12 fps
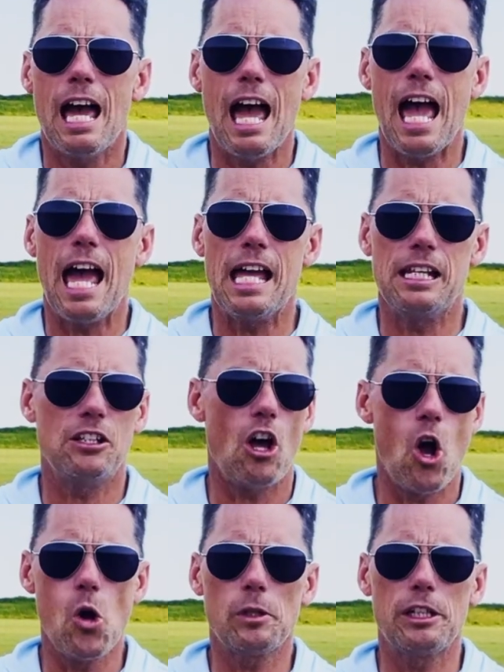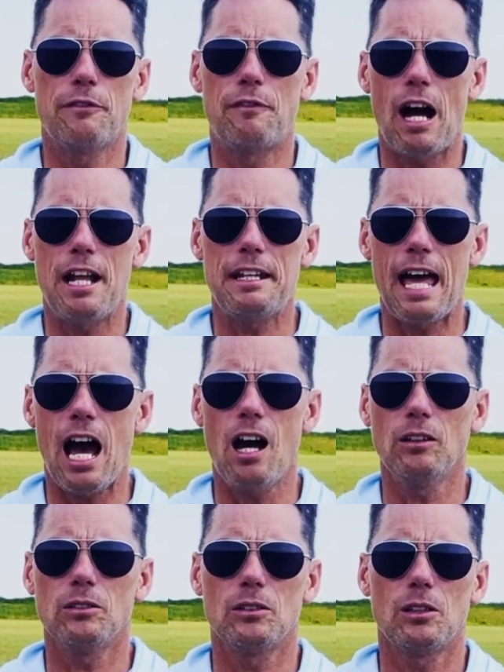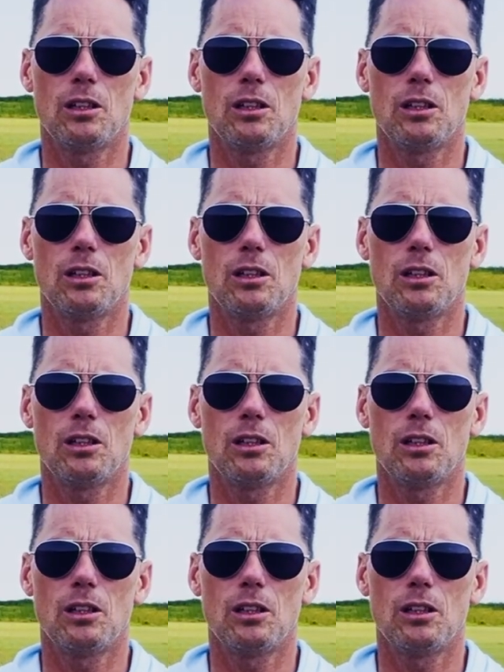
and only to find out,